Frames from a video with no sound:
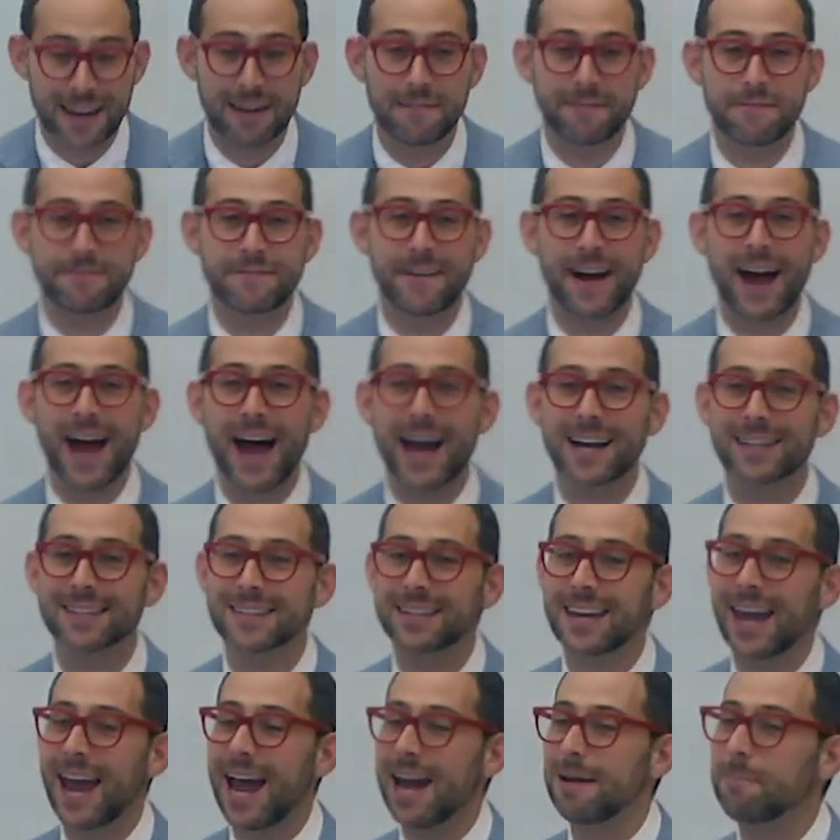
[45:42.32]
that in
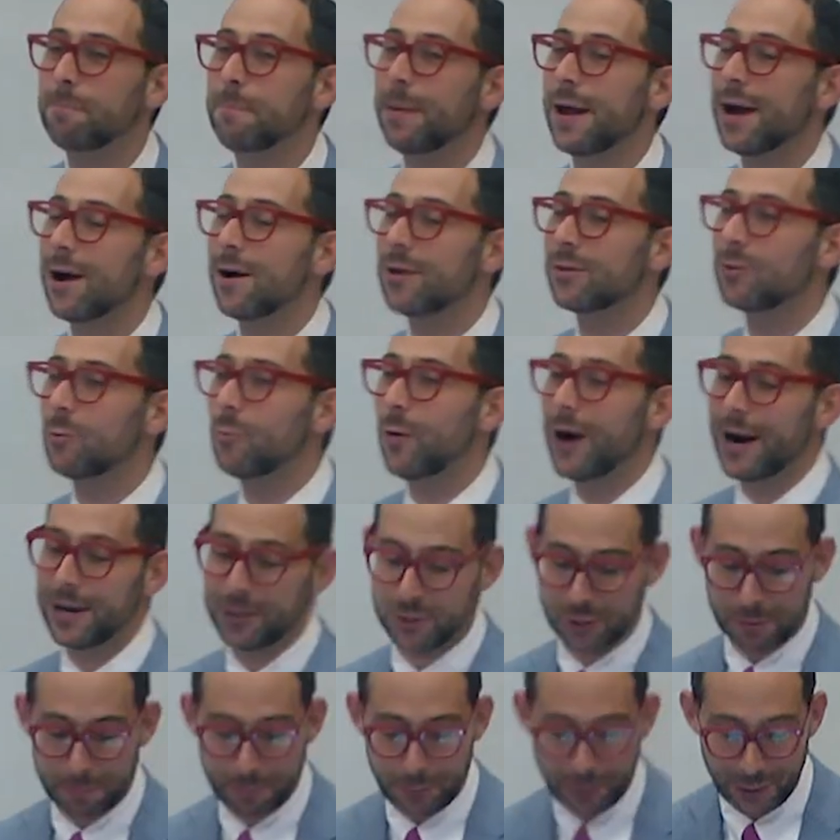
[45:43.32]
fact can't bear the
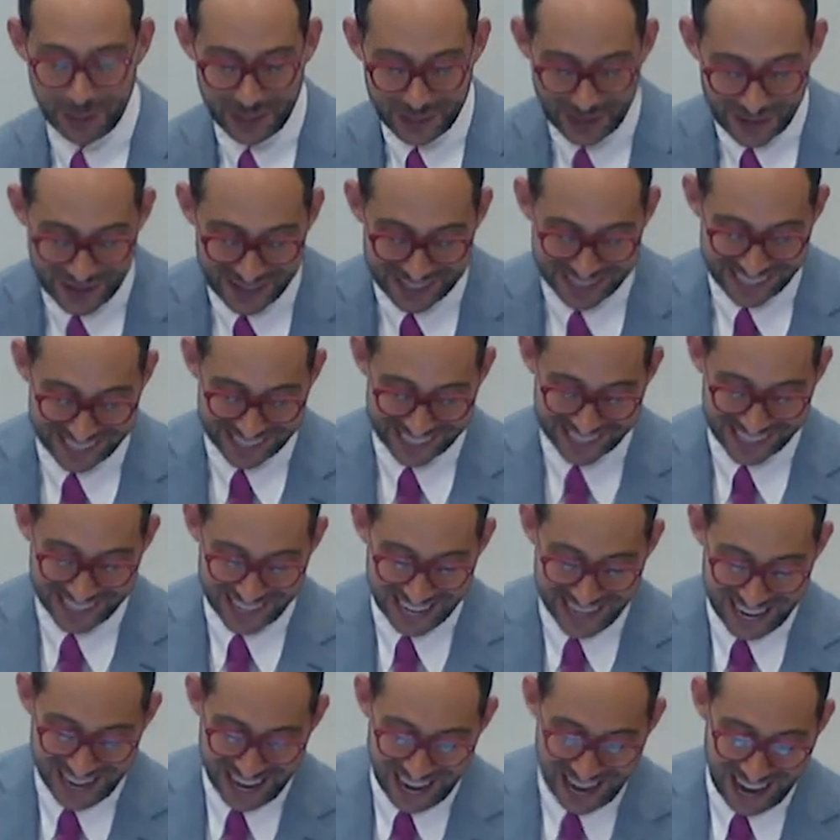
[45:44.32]
weight you're putting on it.
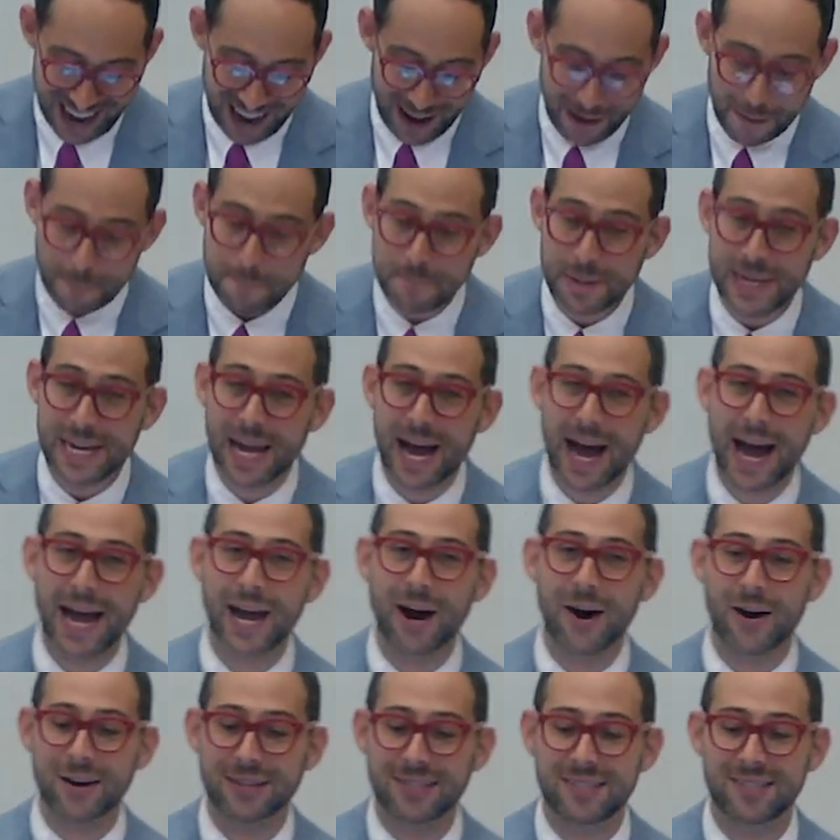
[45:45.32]
Uh, B
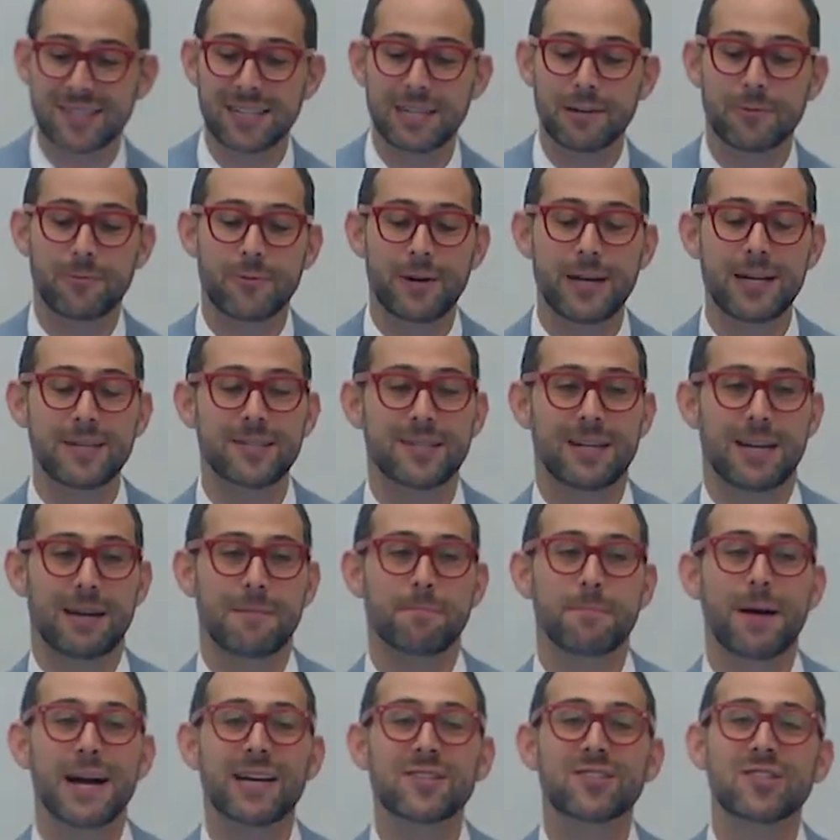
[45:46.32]
I R C
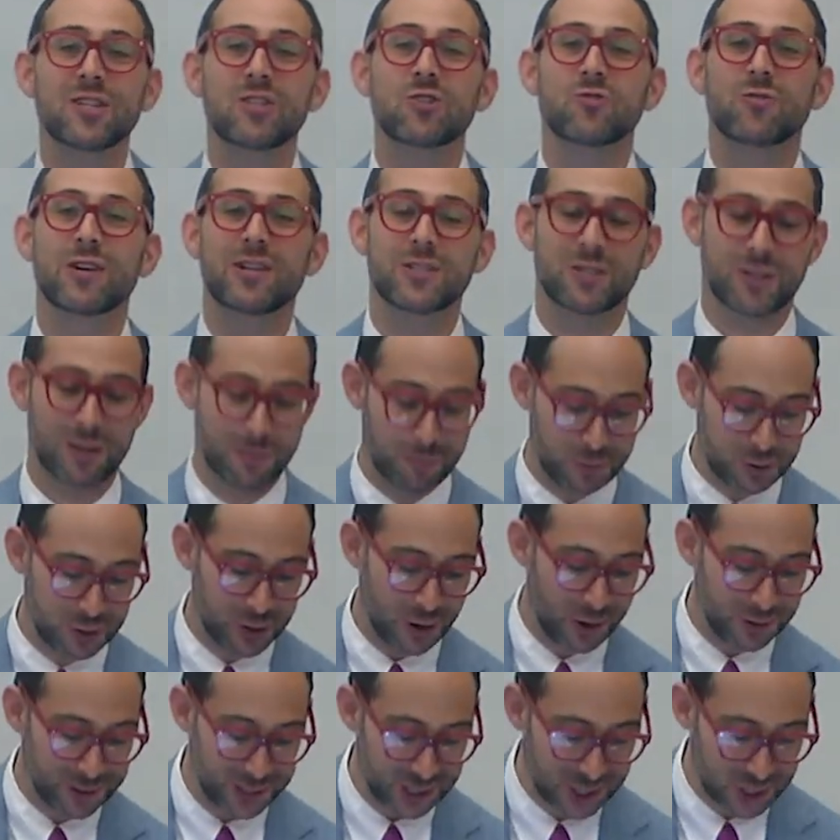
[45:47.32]
reasoning, best interest of the
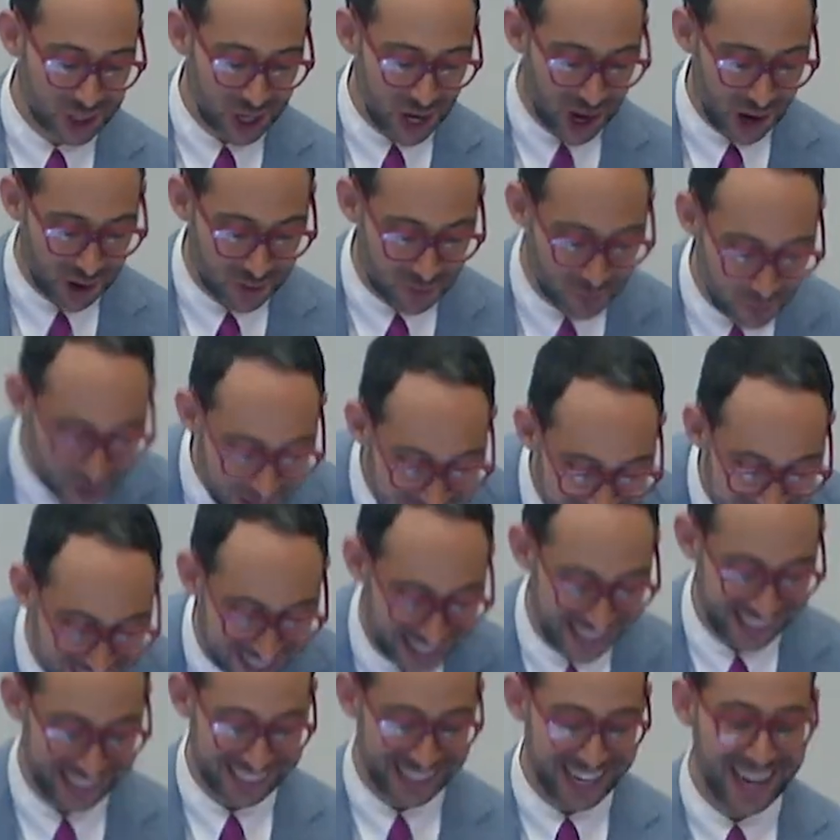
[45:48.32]
resulting child
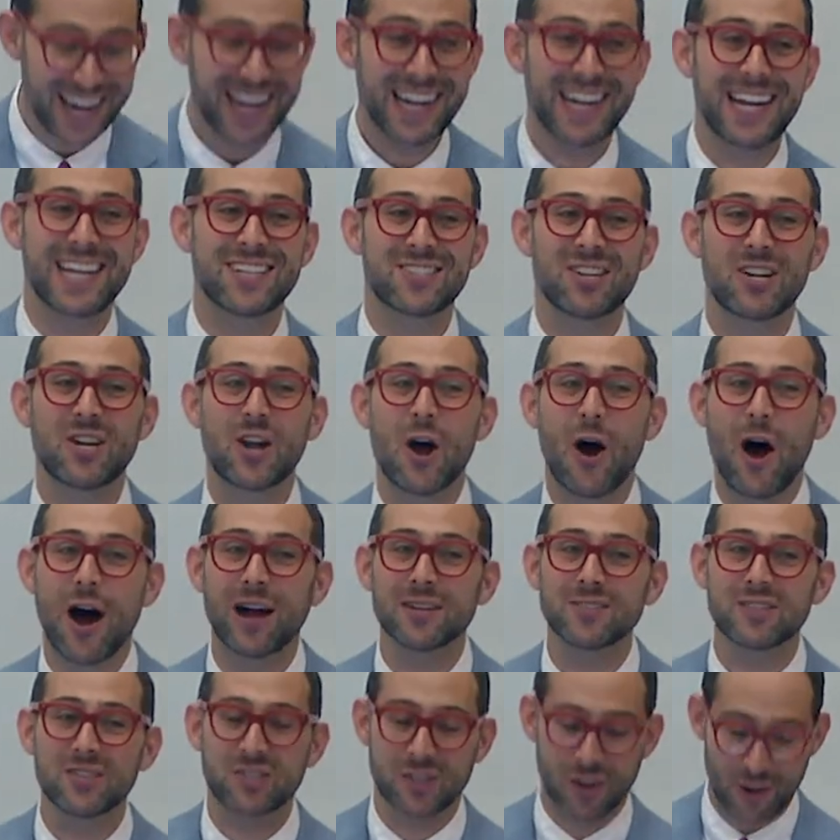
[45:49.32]
reasoning, is a
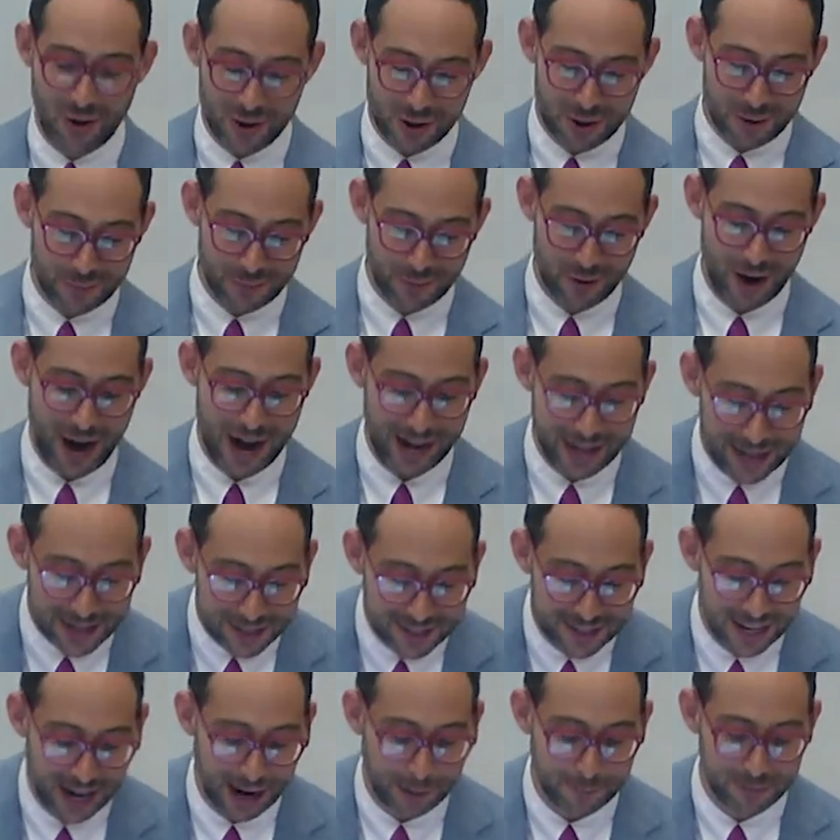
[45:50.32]
non-starter for any
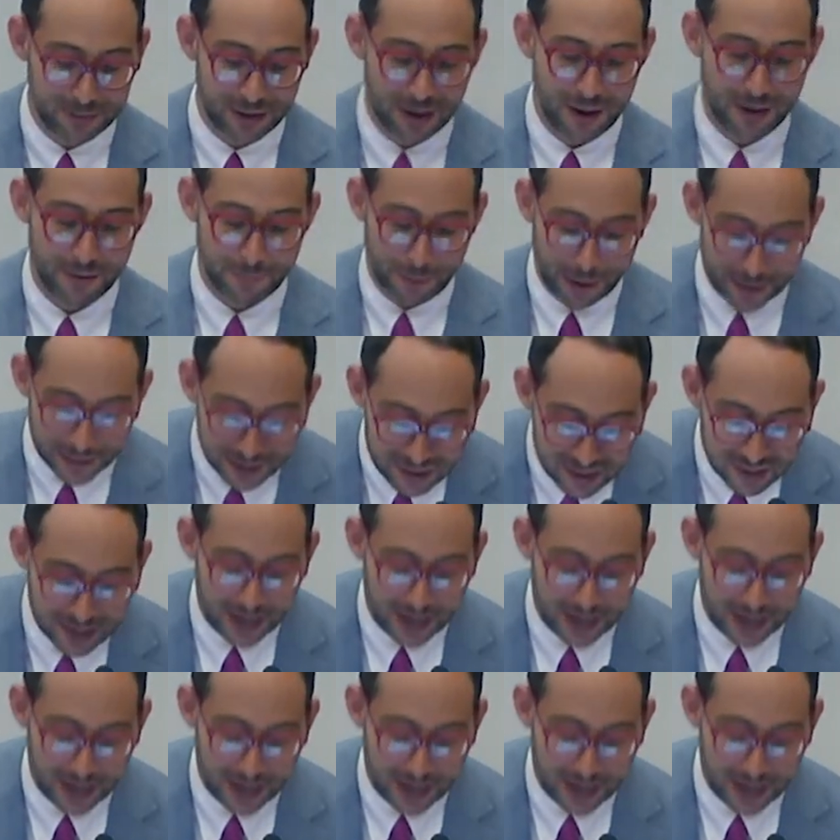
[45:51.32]
attempt by the